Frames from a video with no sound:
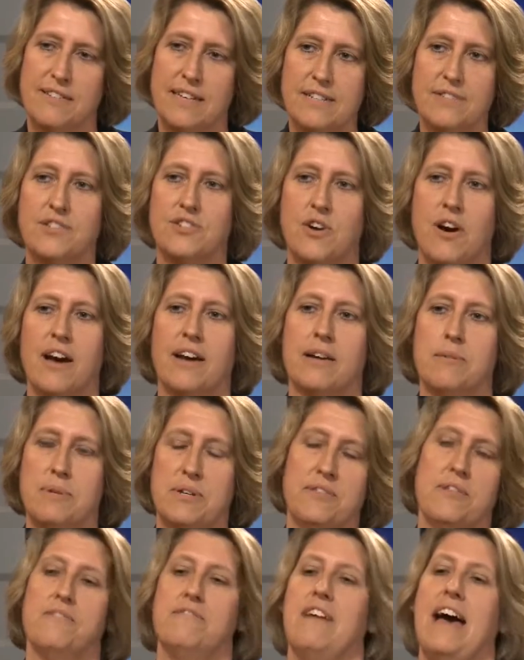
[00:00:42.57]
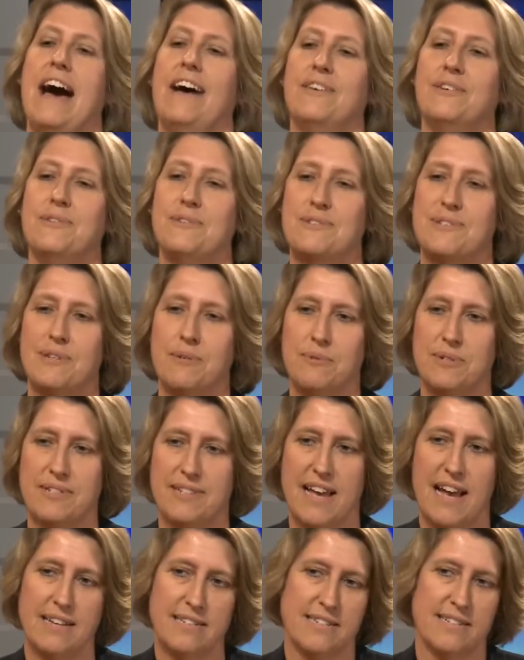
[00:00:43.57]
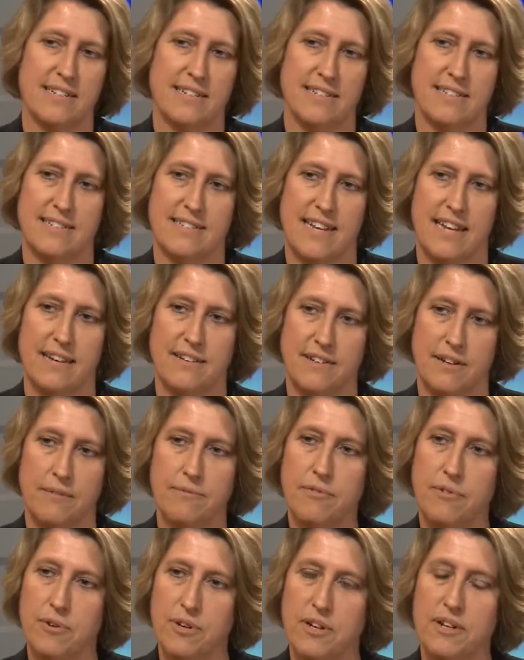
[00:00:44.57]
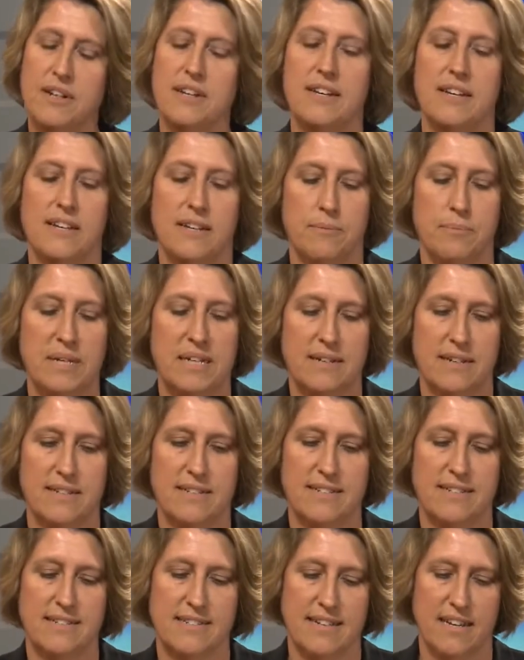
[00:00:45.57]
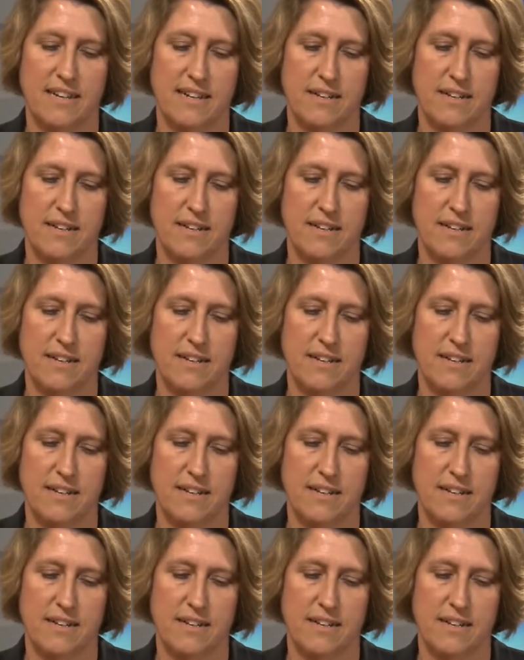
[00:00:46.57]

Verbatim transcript: let's talk about the values that Wisconsinites stand up for, because